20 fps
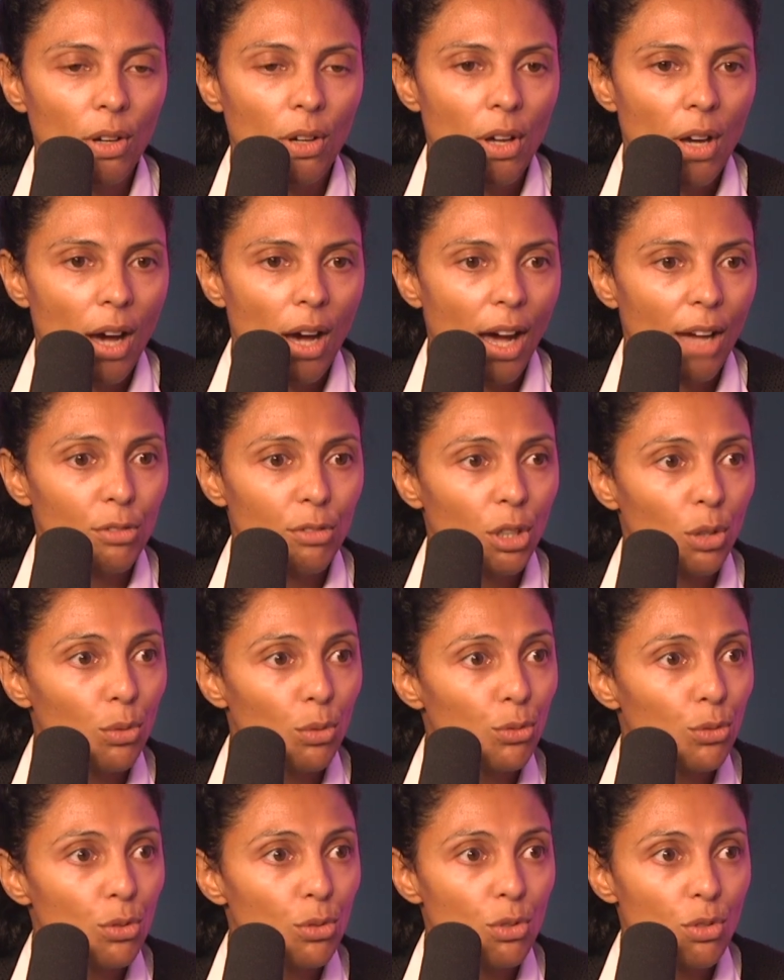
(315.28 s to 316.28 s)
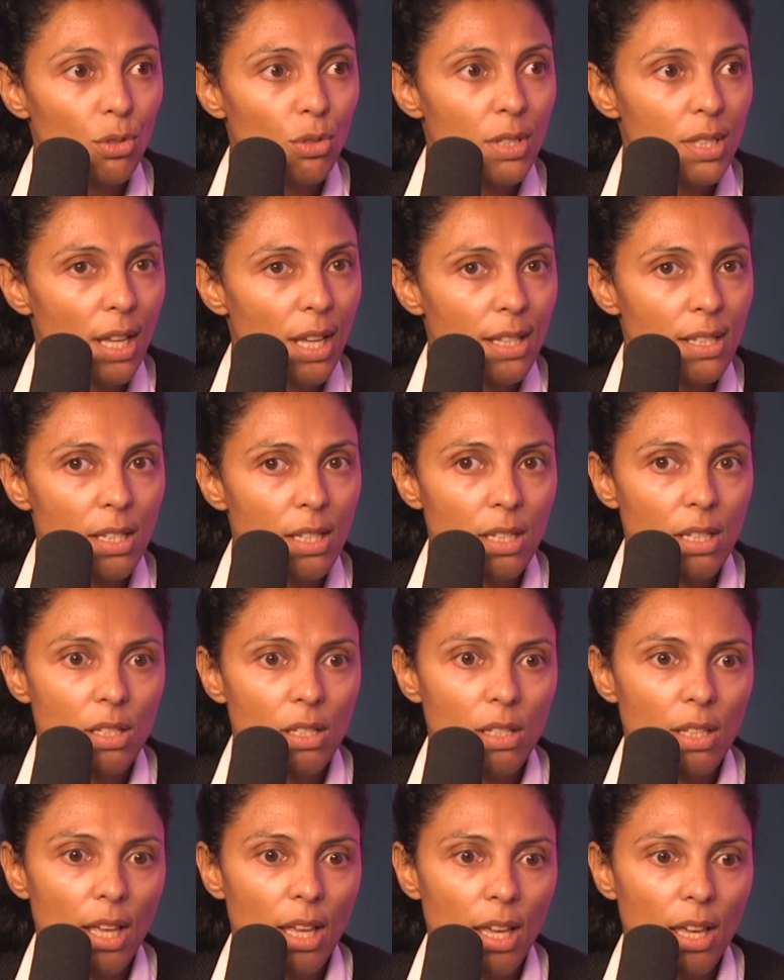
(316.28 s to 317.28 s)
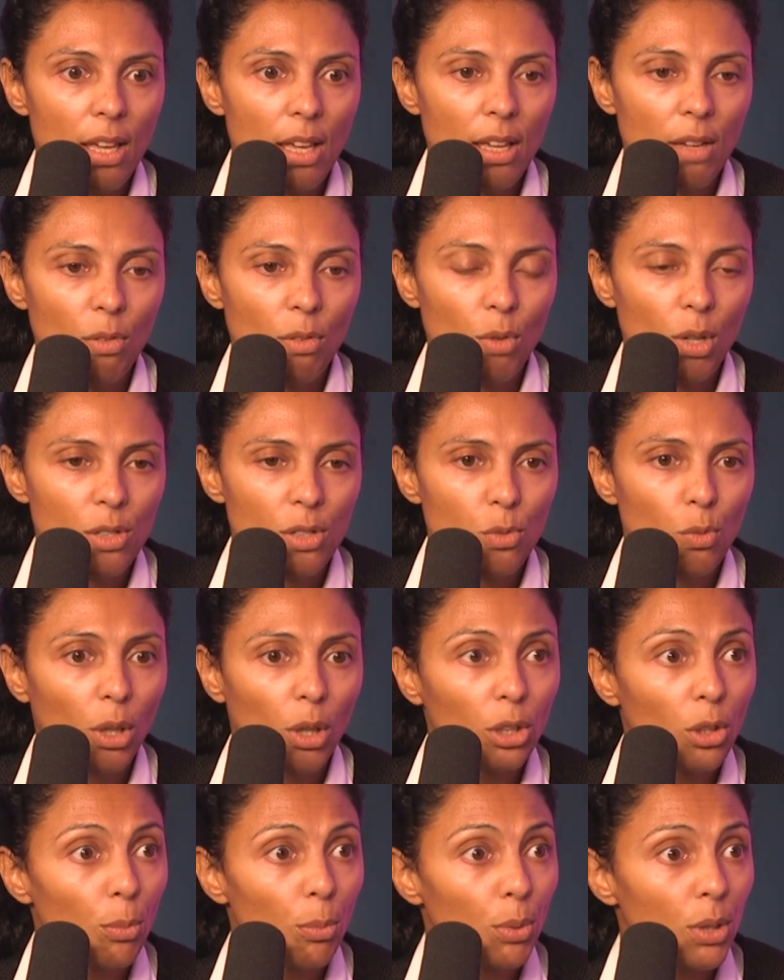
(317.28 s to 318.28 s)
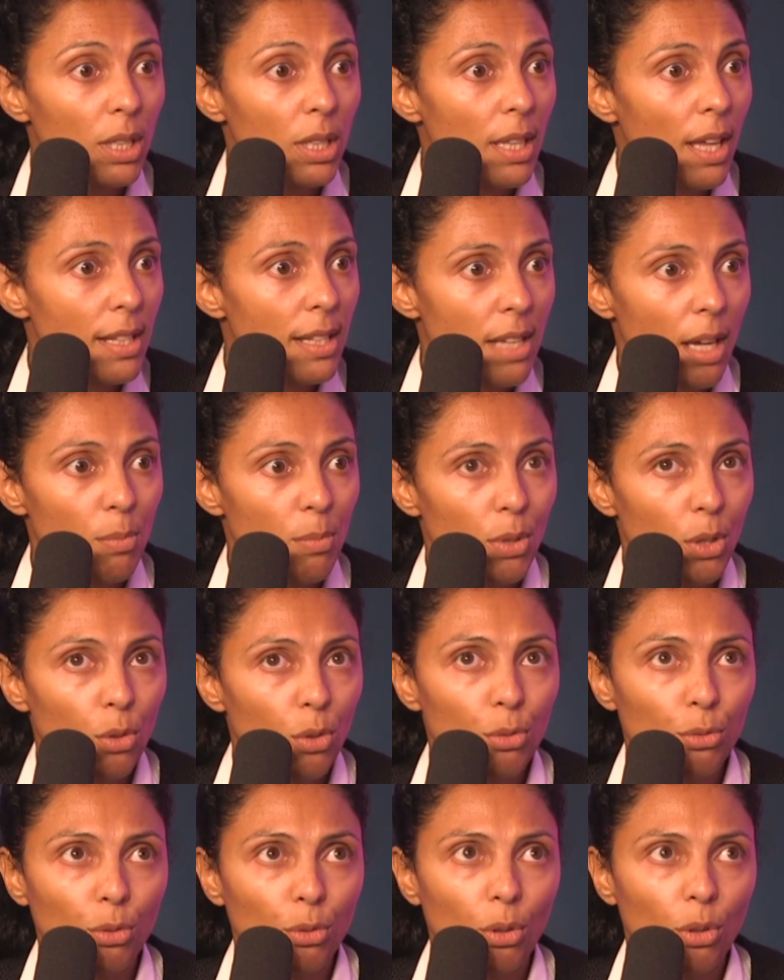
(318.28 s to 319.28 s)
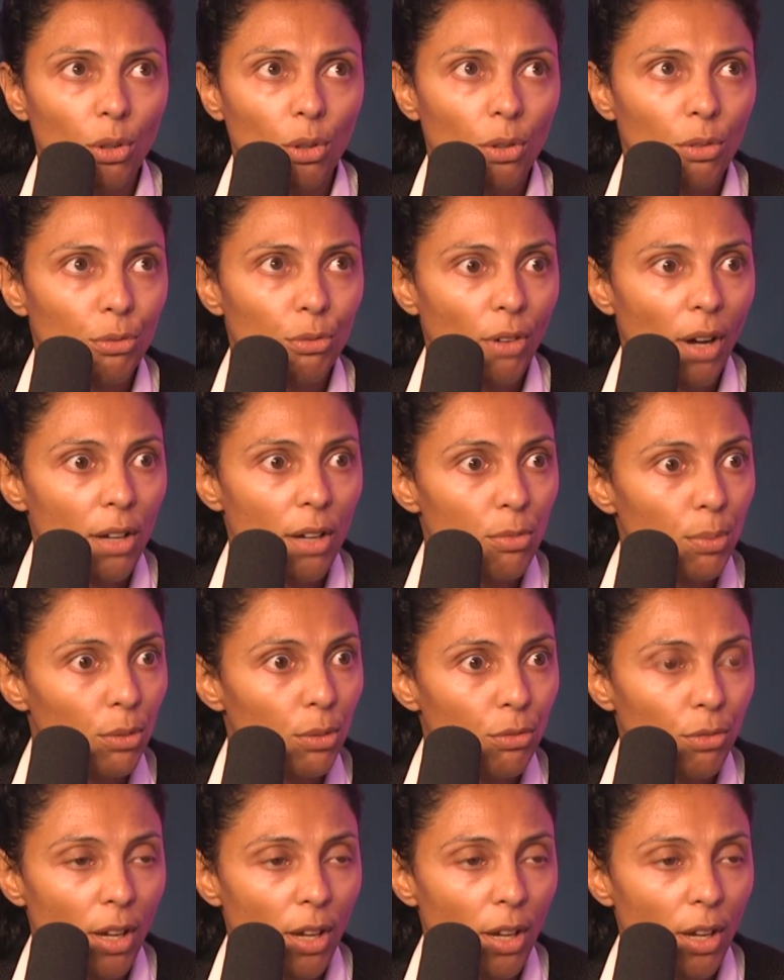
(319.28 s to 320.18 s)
having a few successes. There was one company that IPO for 5.5